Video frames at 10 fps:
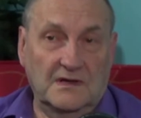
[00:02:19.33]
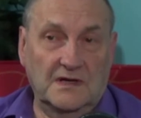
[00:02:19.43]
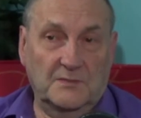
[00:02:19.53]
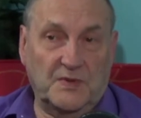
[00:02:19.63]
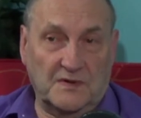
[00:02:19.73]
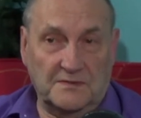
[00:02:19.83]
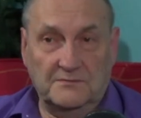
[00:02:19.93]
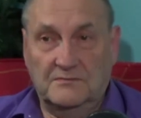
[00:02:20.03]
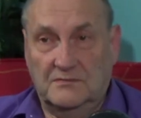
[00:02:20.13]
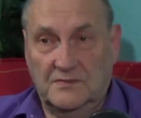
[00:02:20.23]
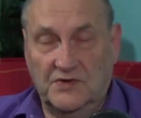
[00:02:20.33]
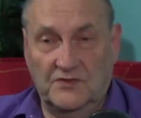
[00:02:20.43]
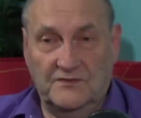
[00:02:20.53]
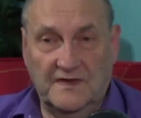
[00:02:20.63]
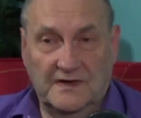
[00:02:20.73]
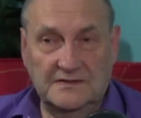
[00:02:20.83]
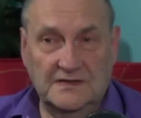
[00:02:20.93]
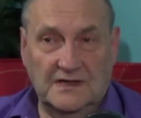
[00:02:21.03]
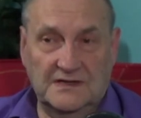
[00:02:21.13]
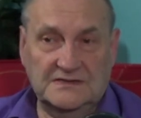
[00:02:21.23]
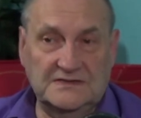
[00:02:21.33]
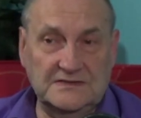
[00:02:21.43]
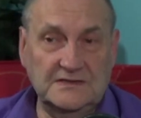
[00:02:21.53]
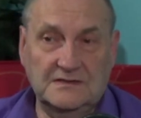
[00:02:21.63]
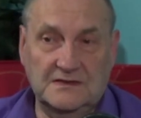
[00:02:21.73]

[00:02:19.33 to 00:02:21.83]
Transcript: Upper Utah in Ogden,